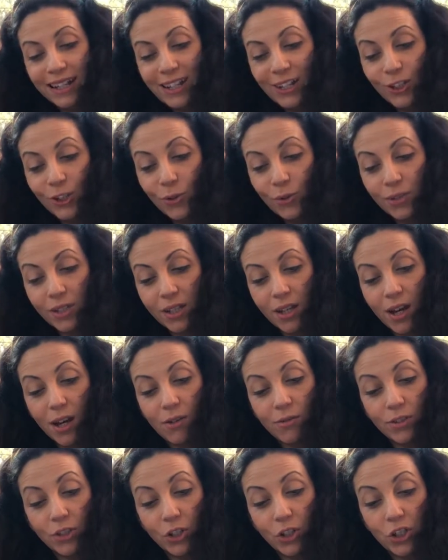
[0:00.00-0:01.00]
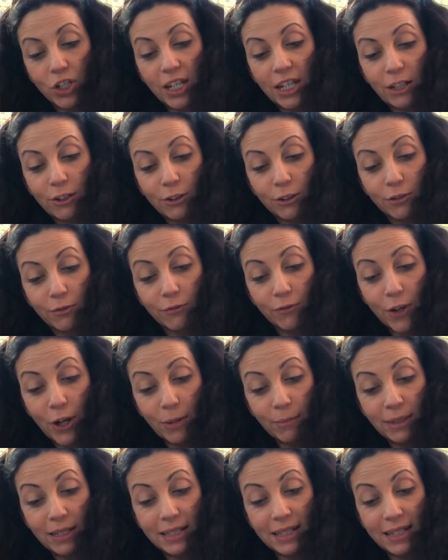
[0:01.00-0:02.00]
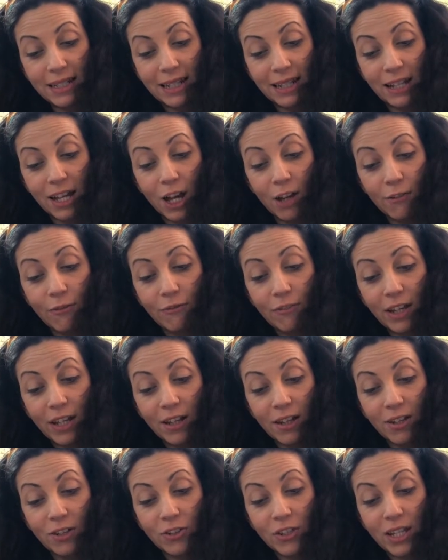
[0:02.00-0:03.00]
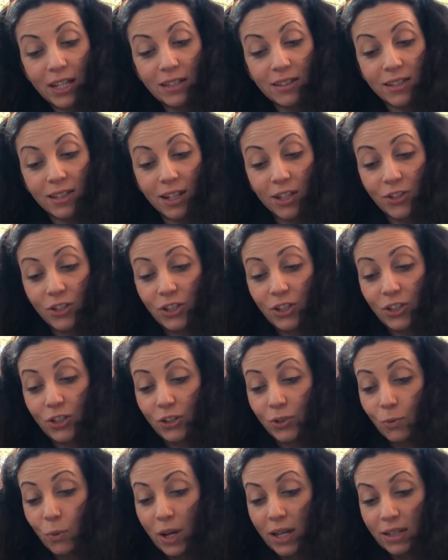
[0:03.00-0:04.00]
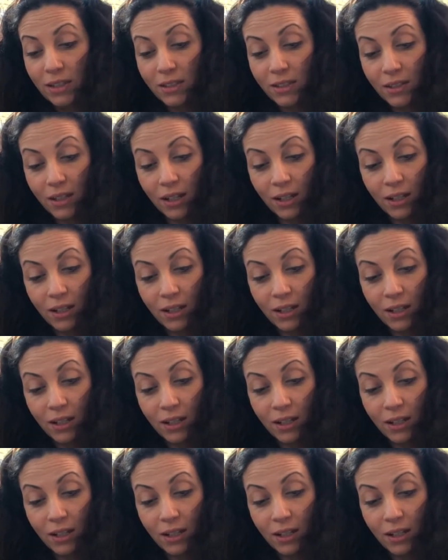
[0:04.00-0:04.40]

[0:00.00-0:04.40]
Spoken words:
using her as a shield, firmly digging her fingers into her sister's waist.